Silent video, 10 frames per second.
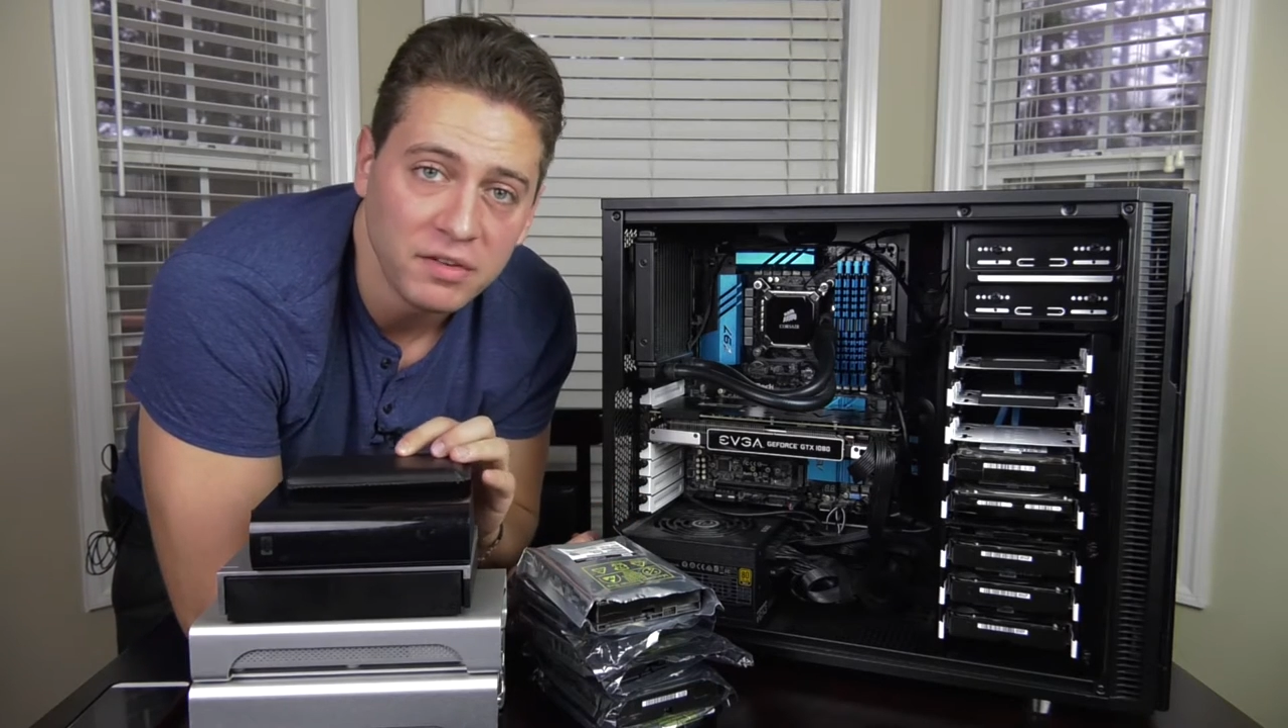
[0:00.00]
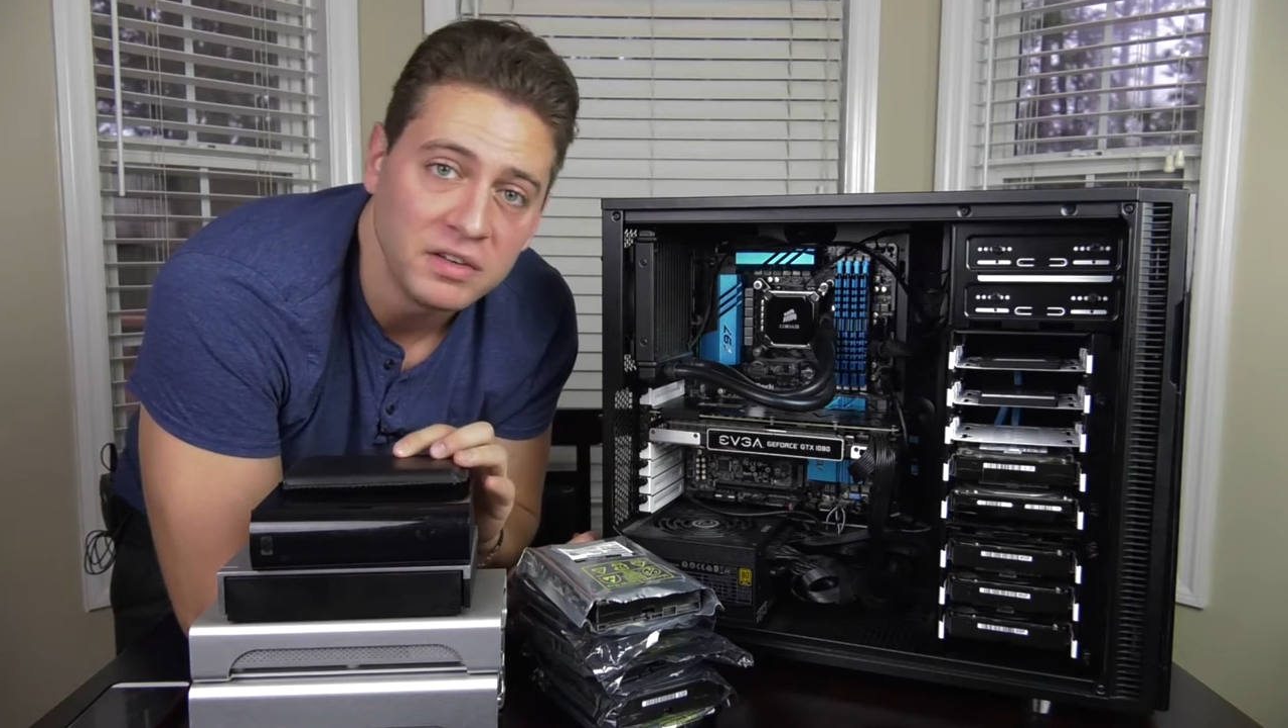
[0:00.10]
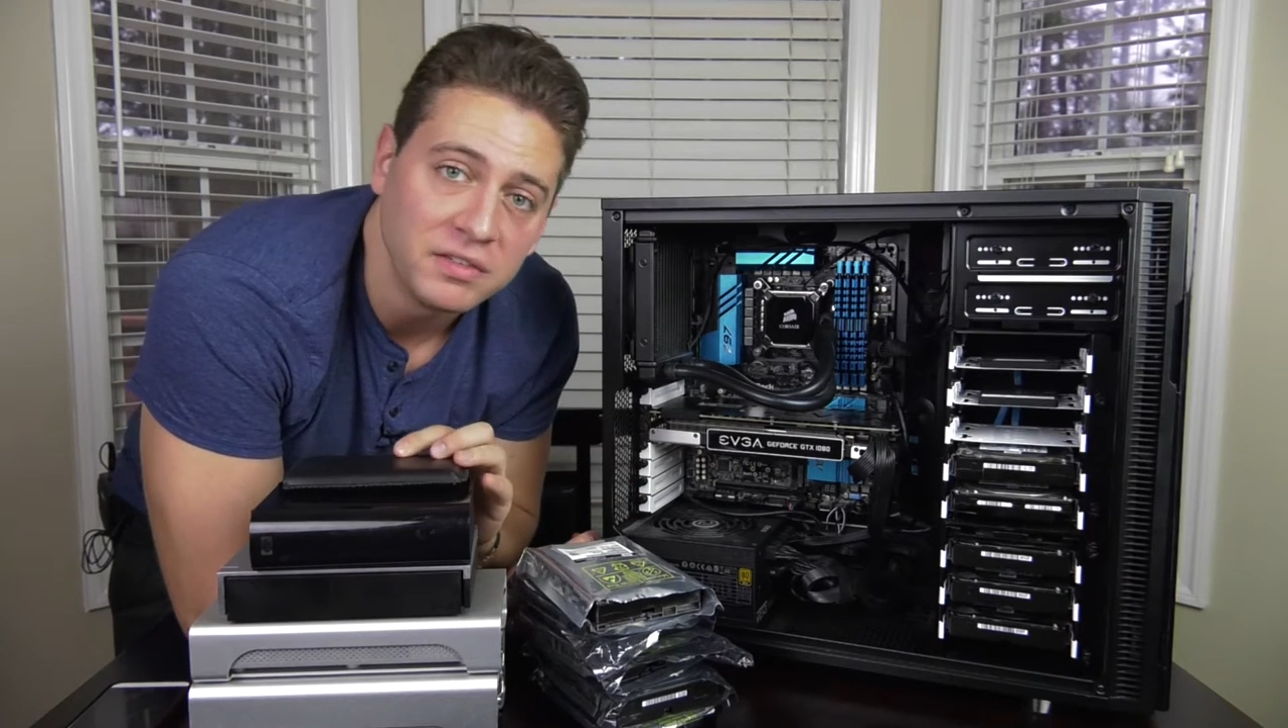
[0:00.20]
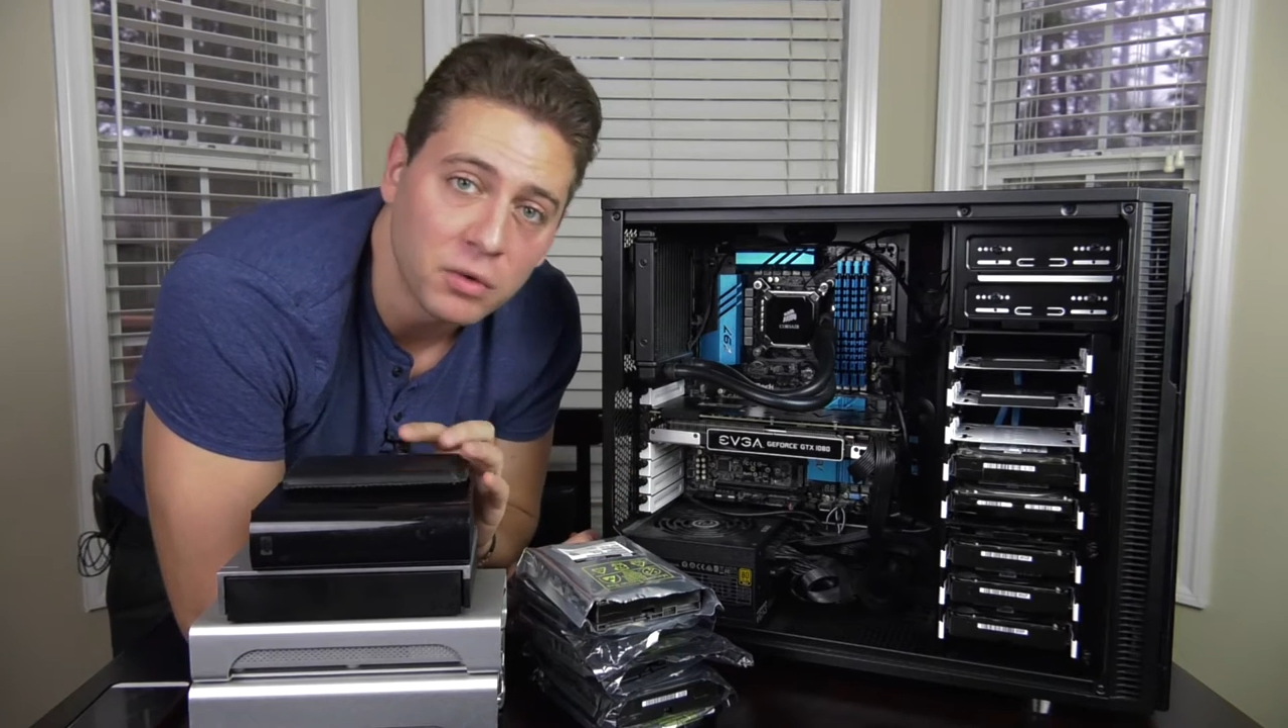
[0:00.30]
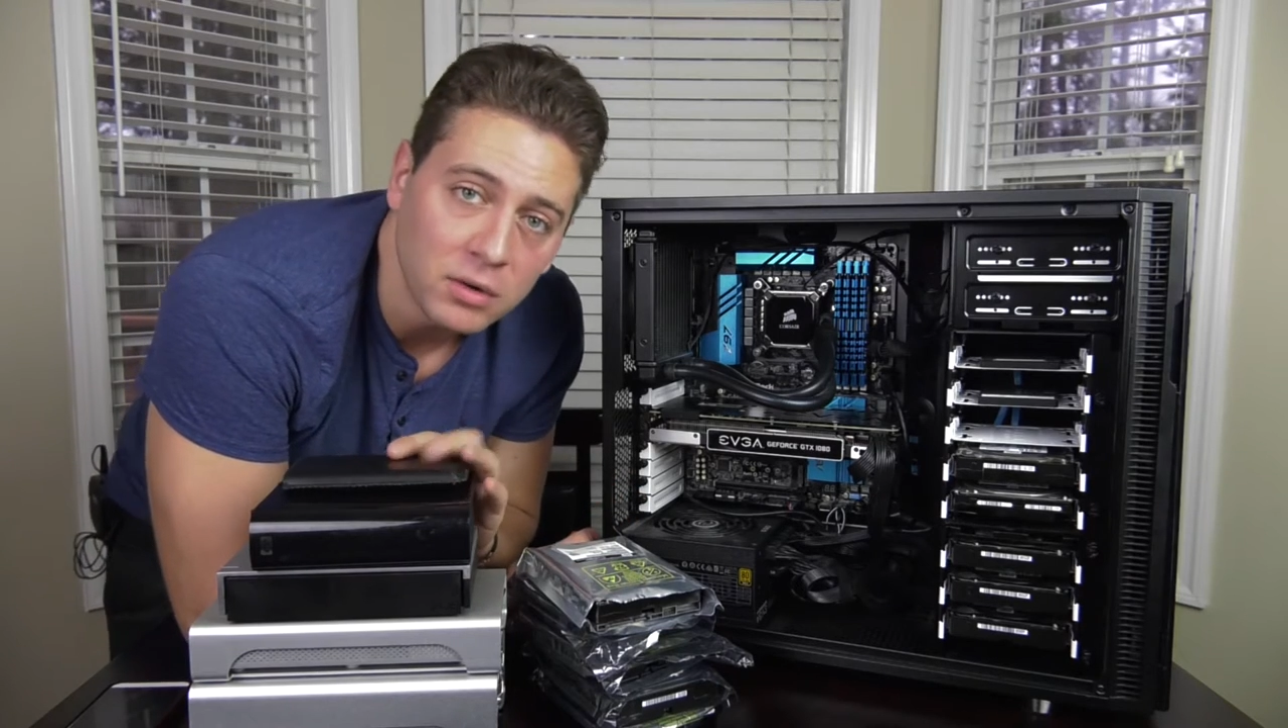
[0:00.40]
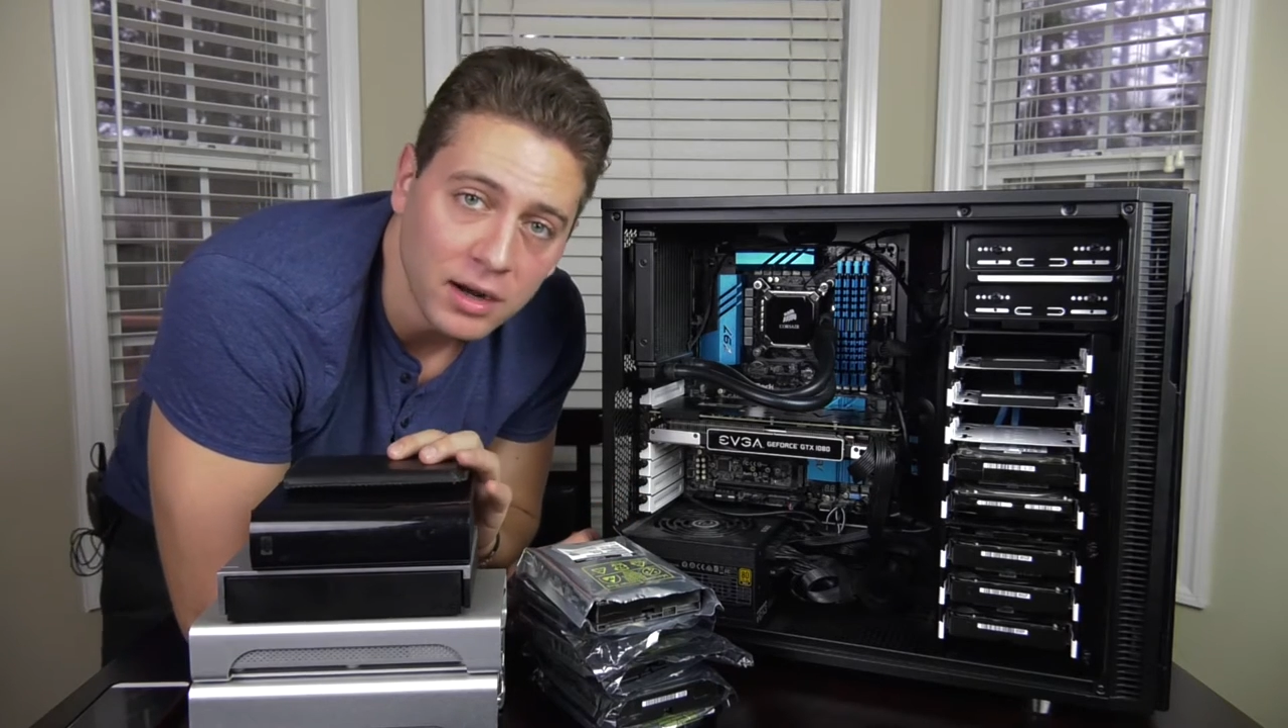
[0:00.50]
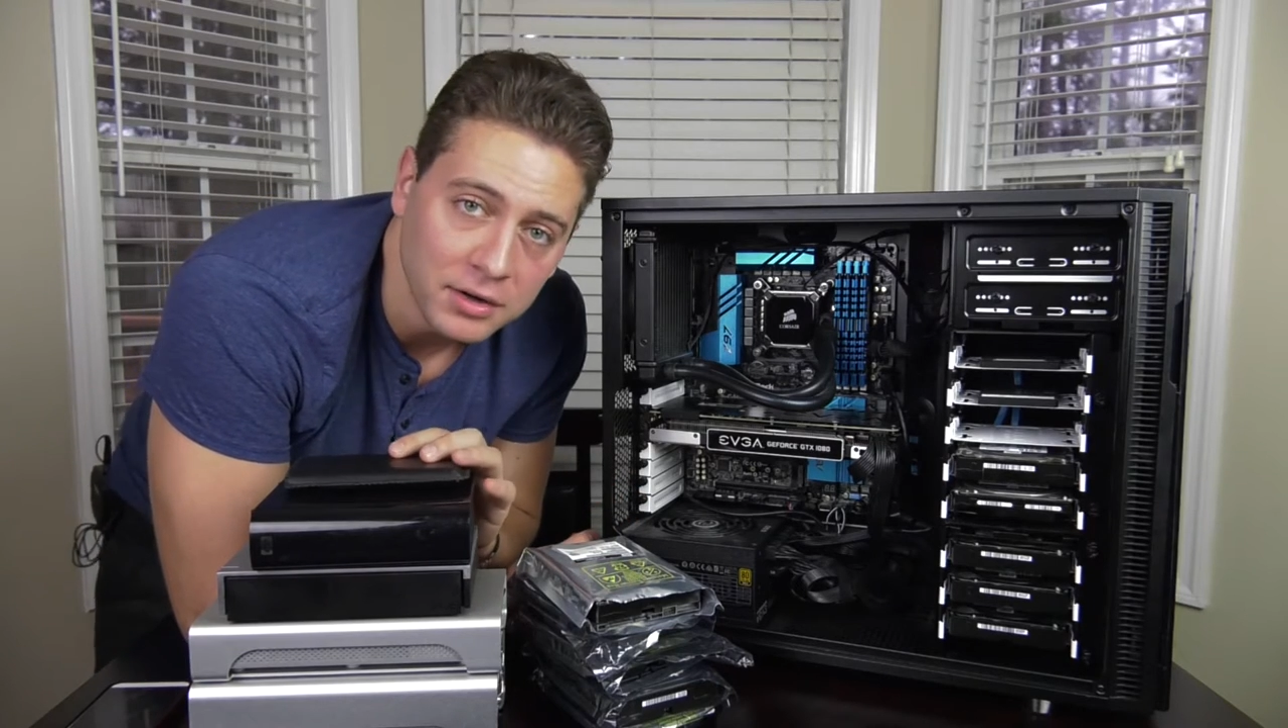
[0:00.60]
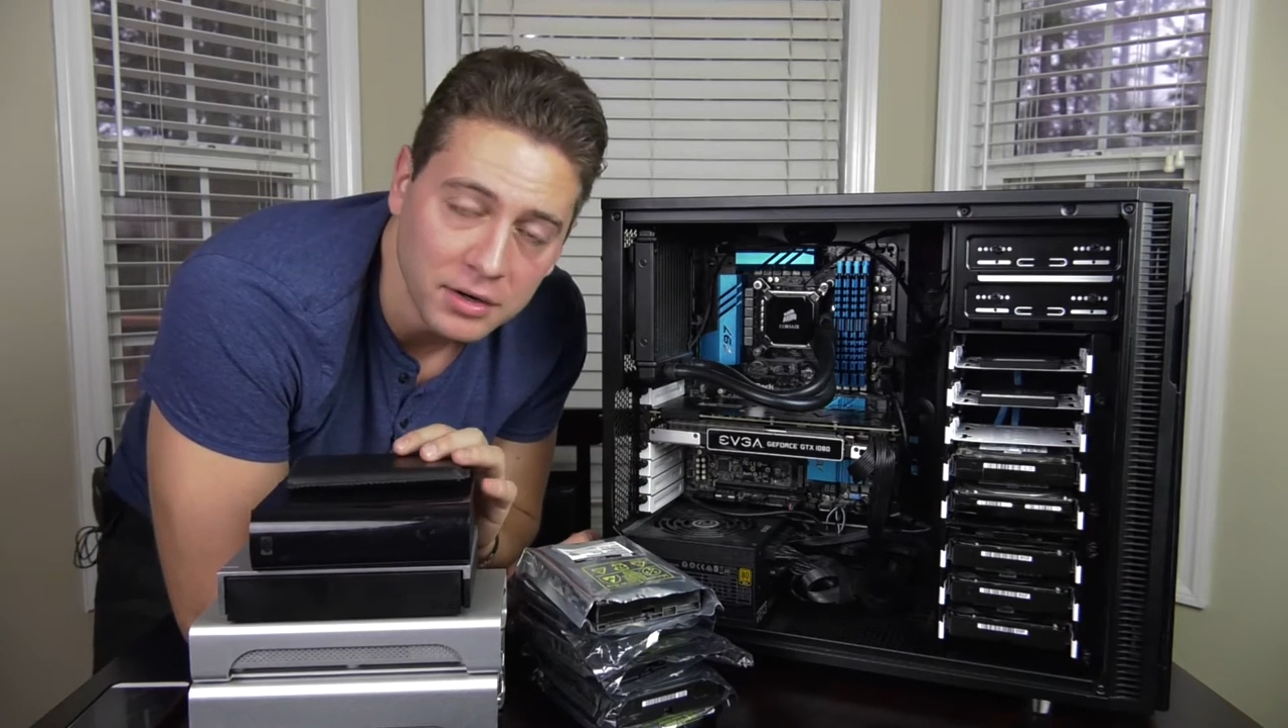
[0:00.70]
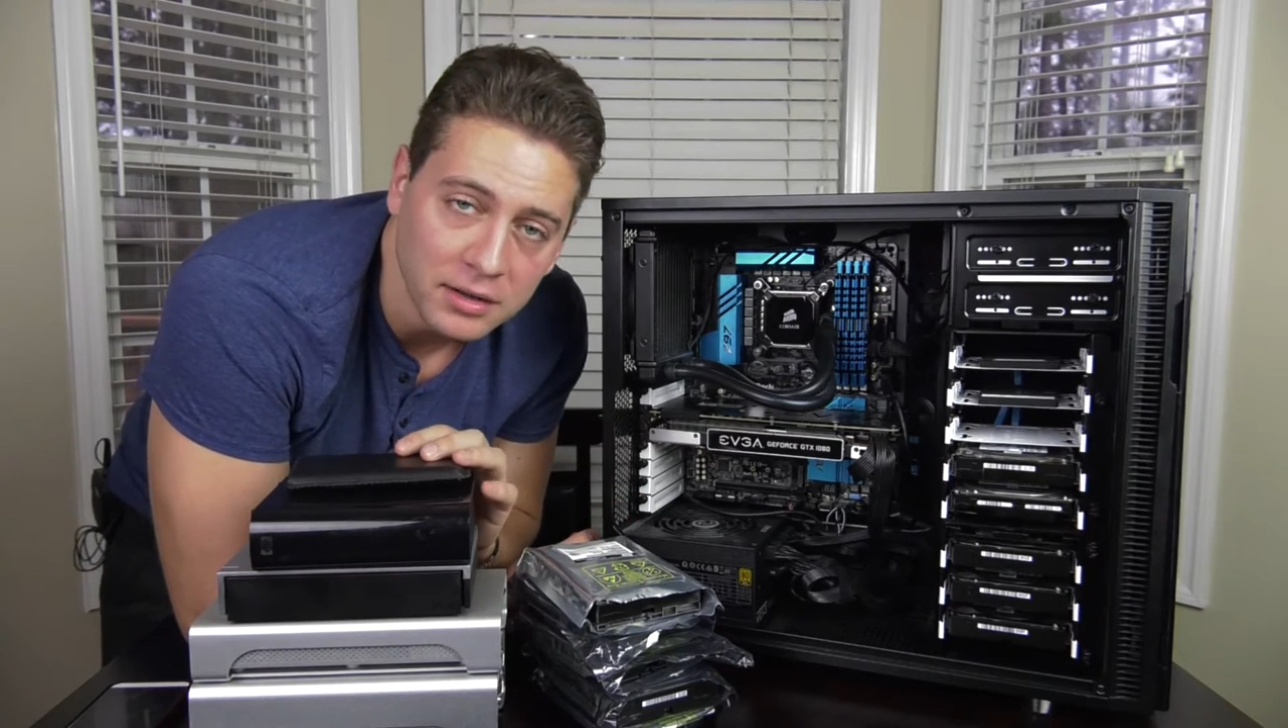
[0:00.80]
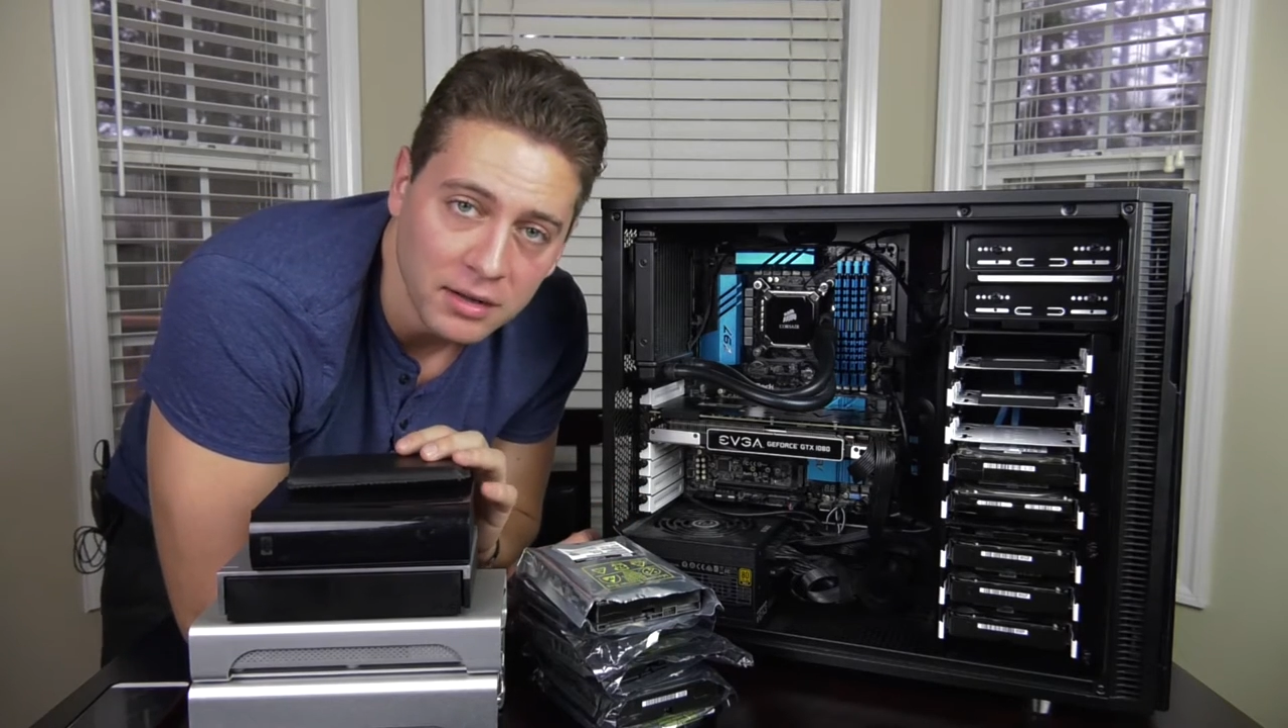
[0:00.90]
fifty-four
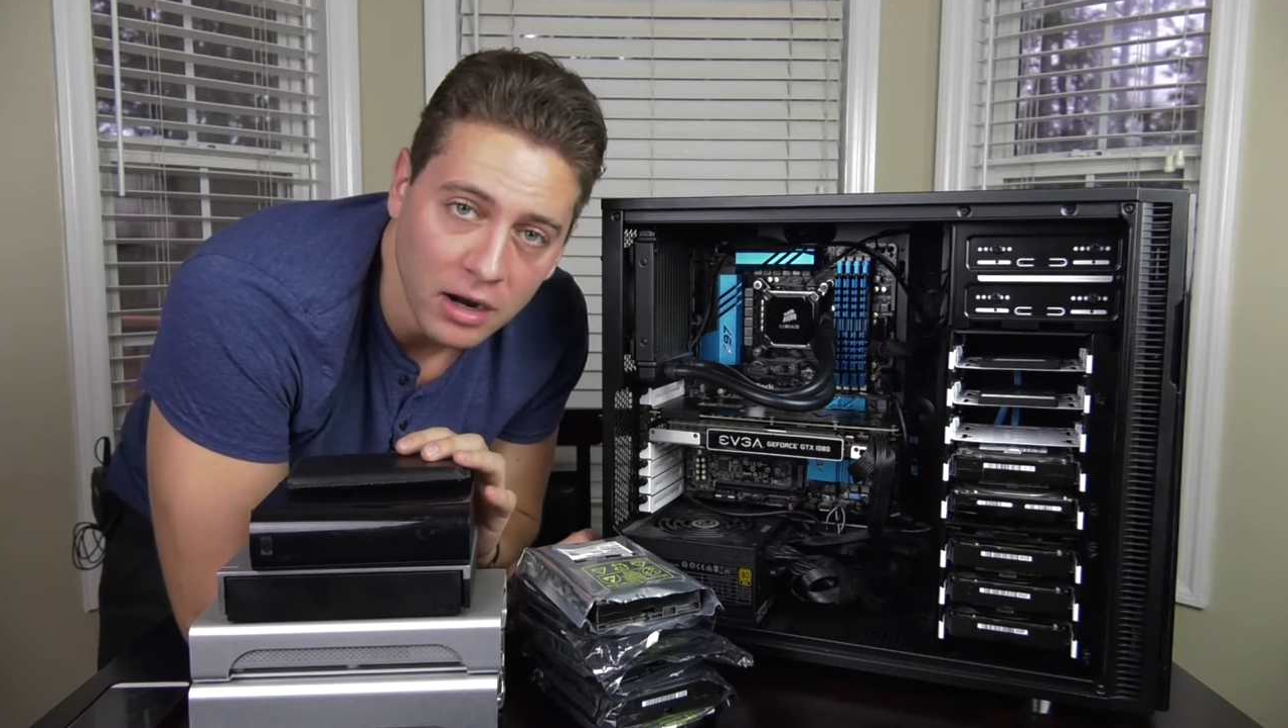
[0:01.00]
hundred